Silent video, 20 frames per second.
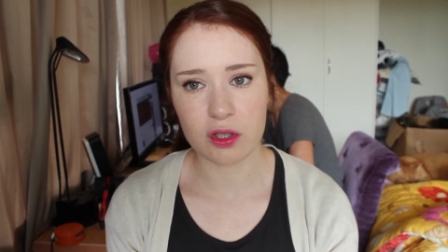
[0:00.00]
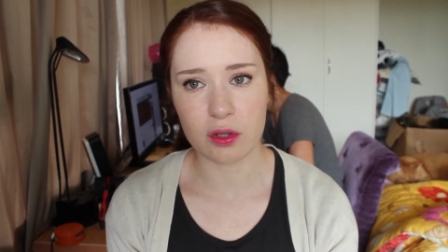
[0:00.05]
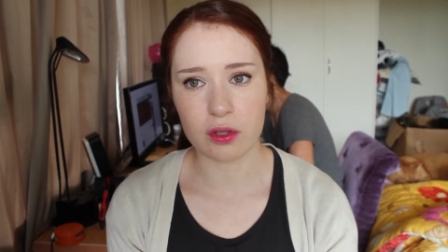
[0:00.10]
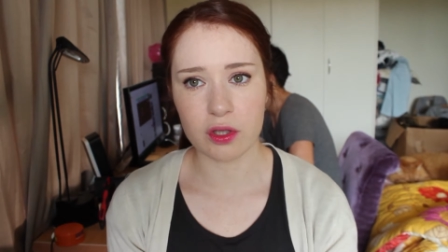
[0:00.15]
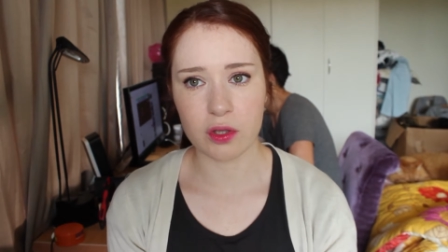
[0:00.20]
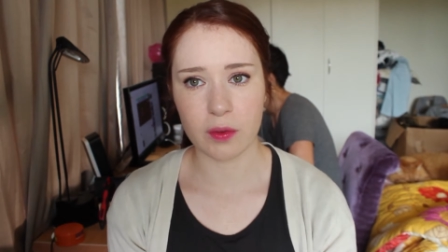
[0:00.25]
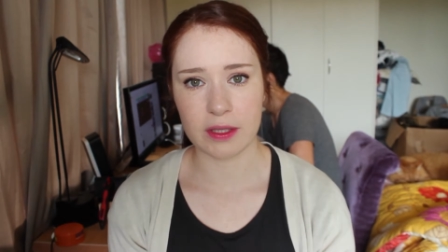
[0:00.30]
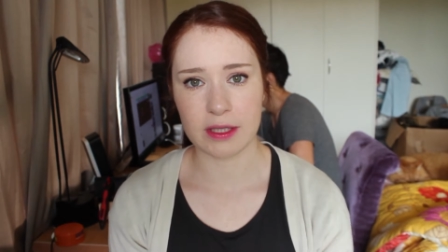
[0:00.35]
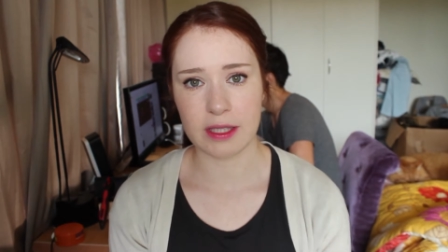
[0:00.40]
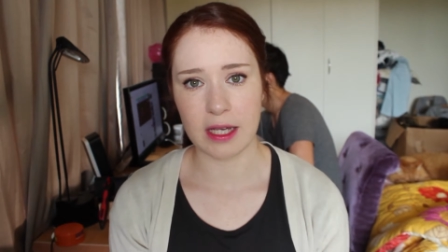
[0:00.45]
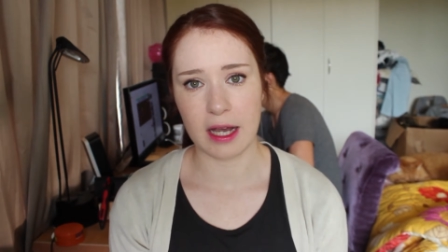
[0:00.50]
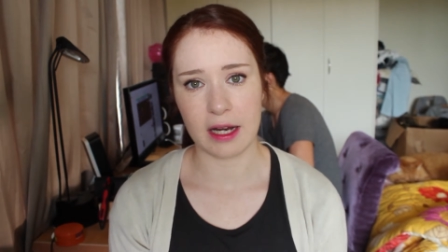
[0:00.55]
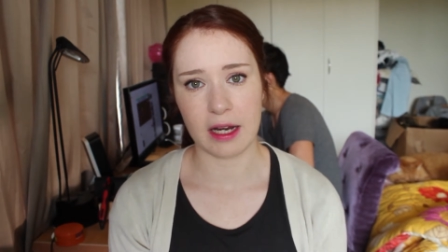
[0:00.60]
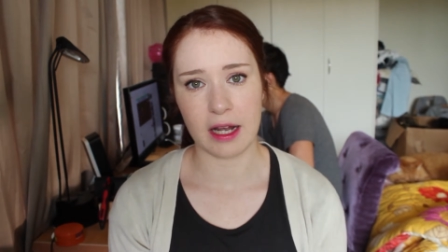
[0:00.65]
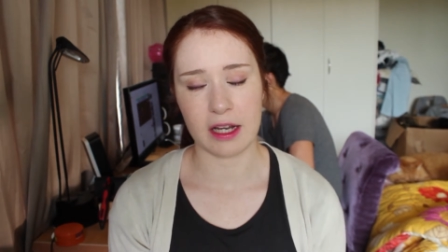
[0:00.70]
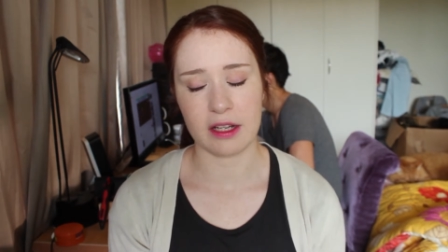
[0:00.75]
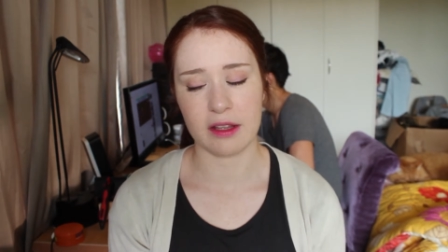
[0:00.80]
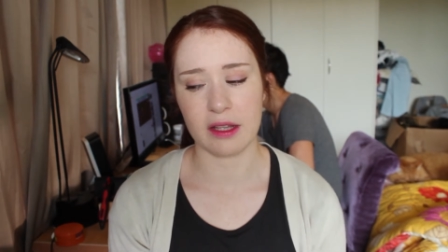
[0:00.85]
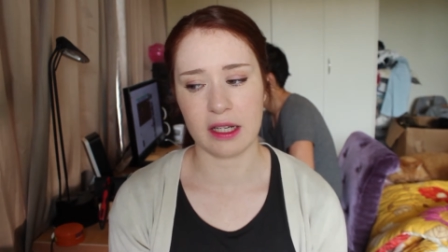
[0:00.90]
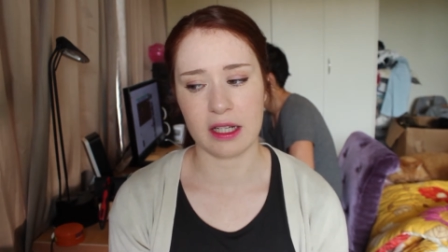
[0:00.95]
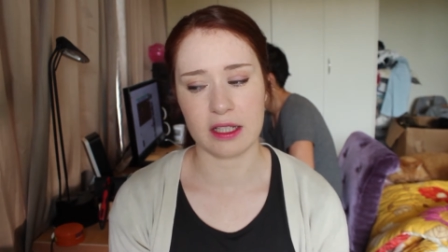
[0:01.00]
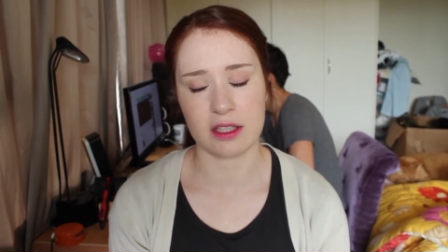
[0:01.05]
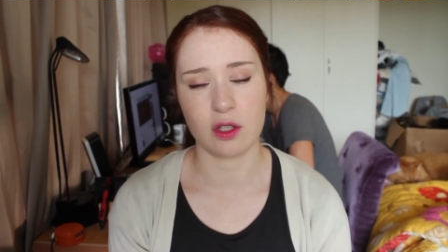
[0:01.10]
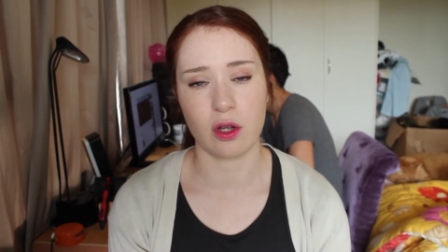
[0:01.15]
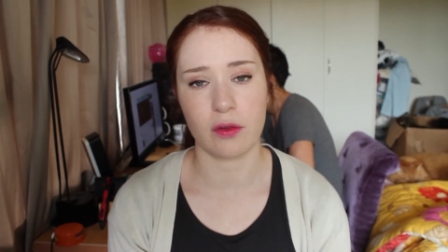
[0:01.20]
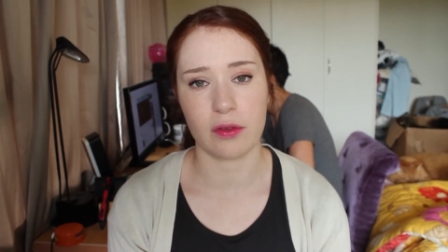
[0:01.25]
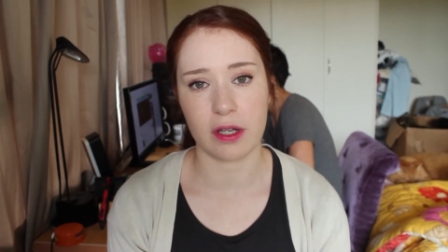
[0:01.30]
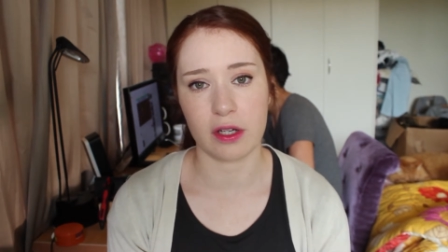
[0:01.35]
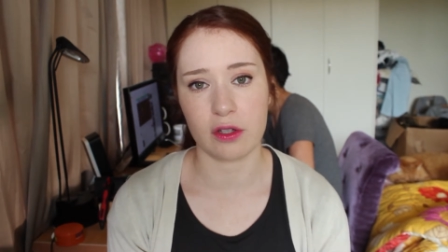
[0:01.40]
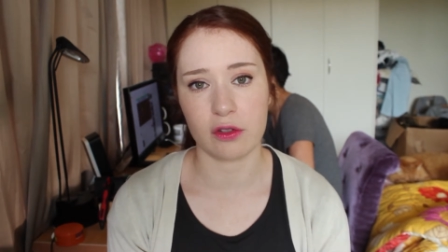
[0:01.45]
is also a sign. I think it's
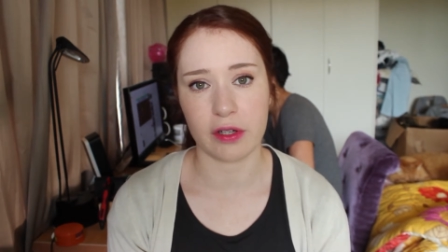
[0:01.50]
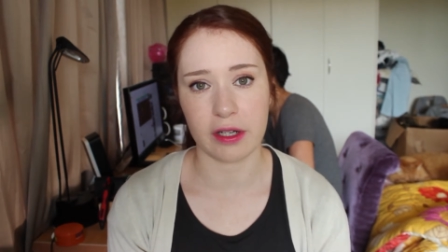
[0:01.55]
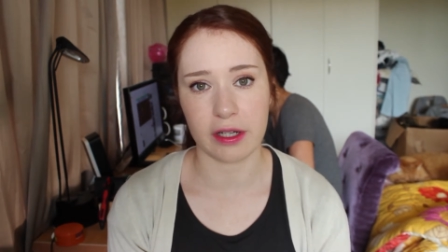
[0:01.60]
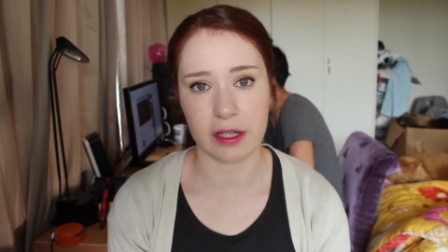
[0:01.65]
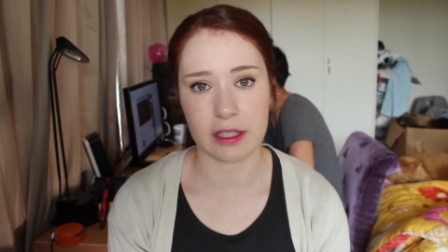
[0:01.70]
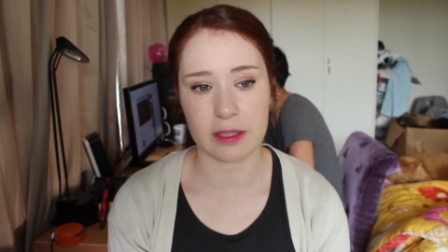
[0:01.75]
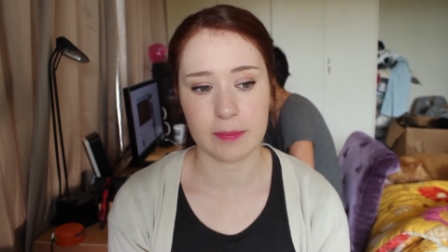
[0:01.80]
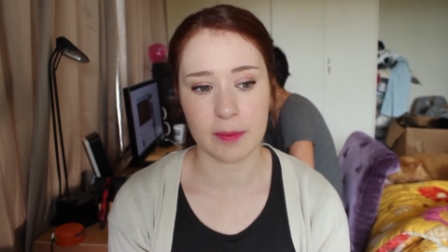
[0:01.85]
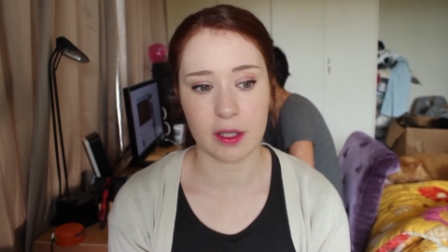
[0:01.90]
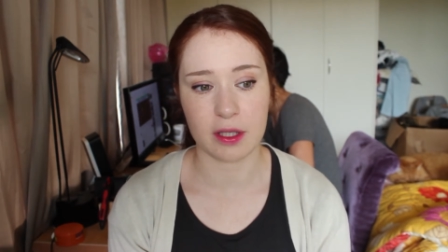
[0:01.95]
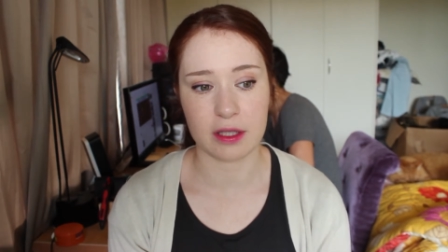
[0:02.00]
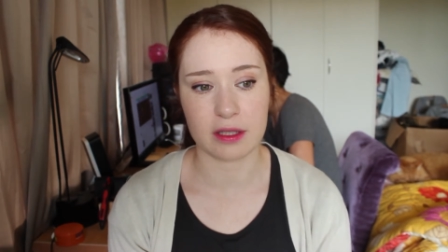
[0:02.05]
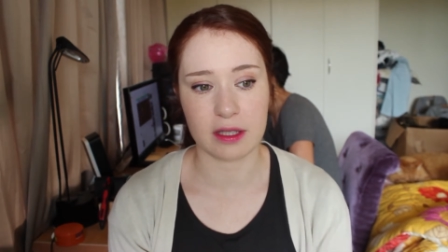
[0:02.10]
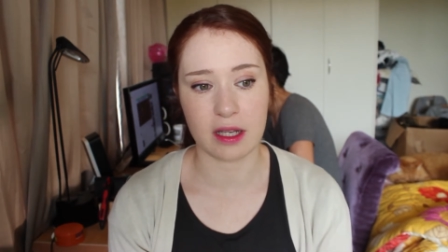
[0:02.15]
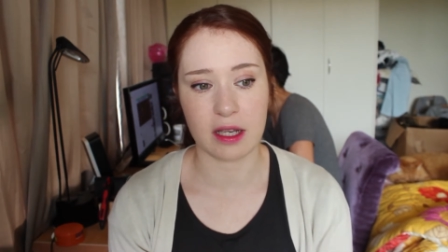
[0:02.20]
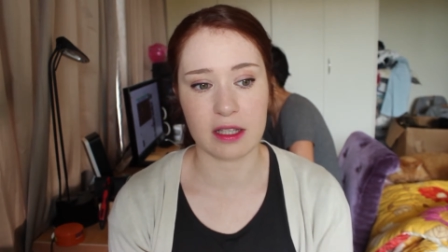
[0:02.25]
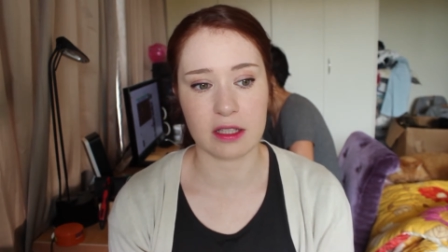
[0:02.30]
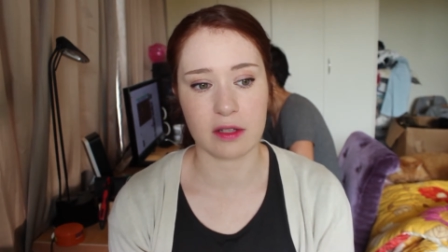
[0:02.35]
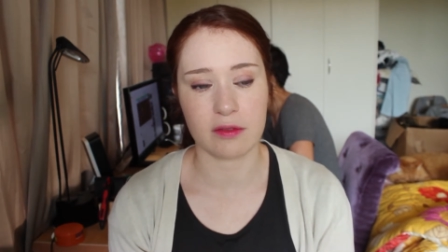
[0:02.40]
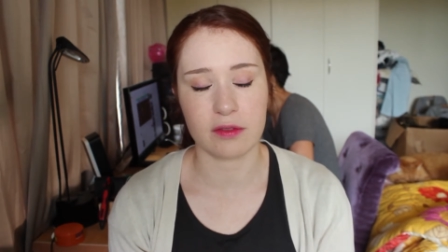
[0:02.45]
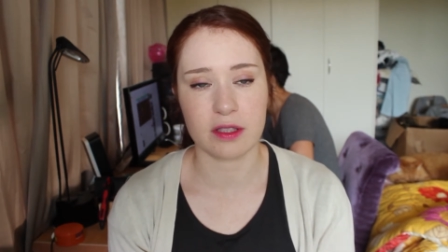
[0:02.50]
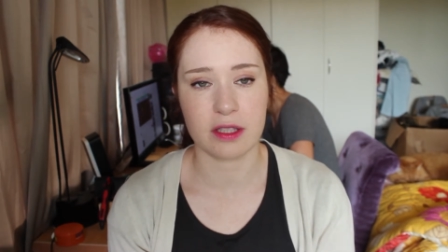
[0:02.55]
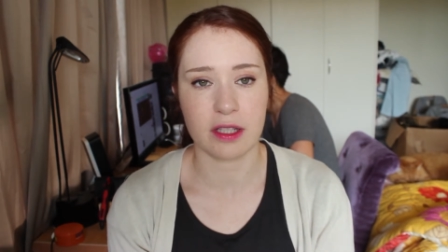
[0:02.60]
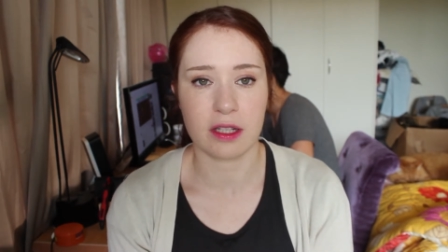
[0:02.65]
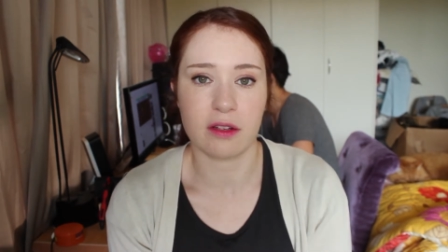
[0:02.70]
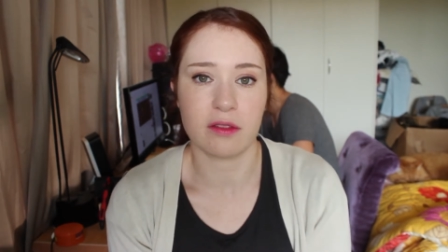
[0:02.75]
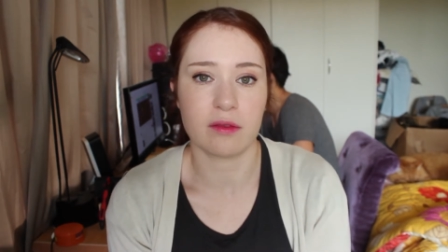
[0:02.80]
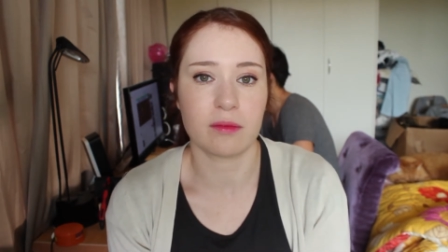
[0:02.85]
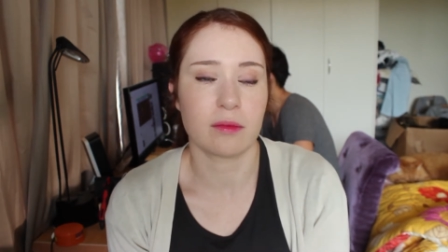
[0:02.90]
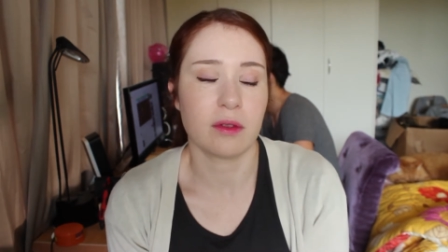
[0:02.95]
not the ingredients, because as I've
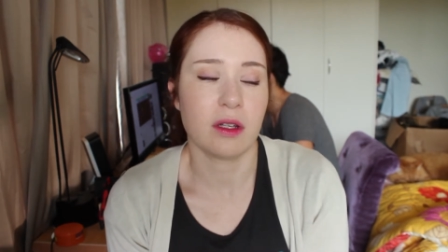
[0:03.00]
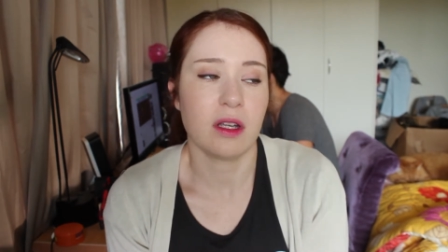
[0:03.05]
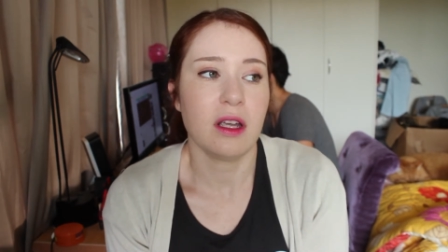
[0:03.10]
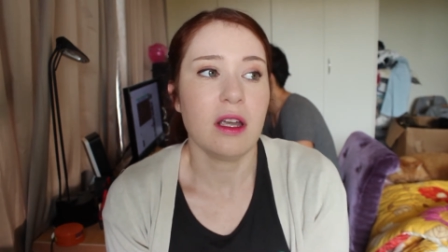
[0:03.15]
said in